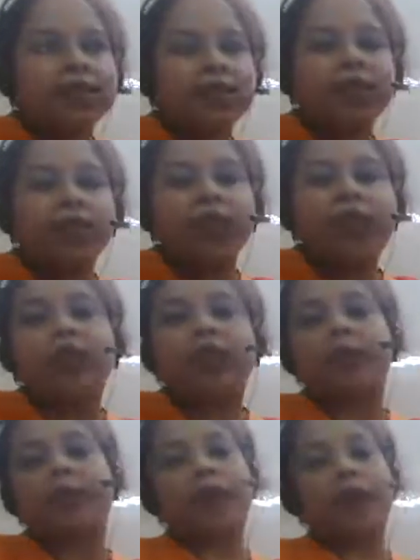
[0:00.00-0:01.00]
speak
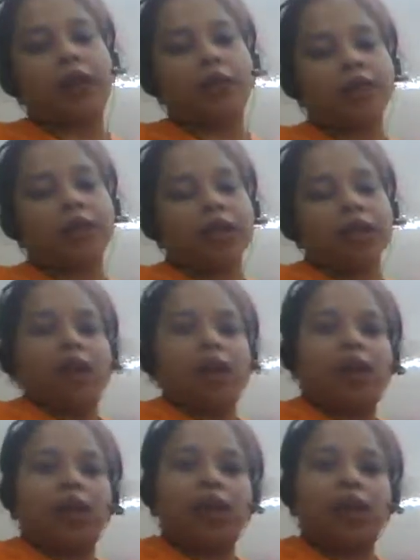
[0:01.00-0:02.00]
about
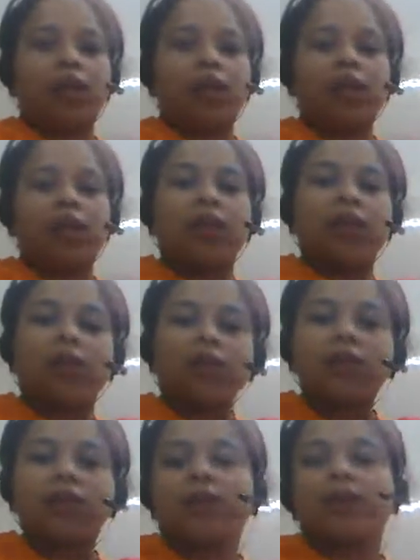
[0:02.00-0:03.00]
the
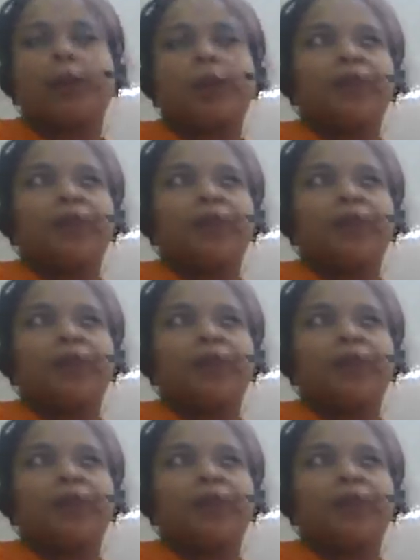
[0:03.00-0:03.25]
lost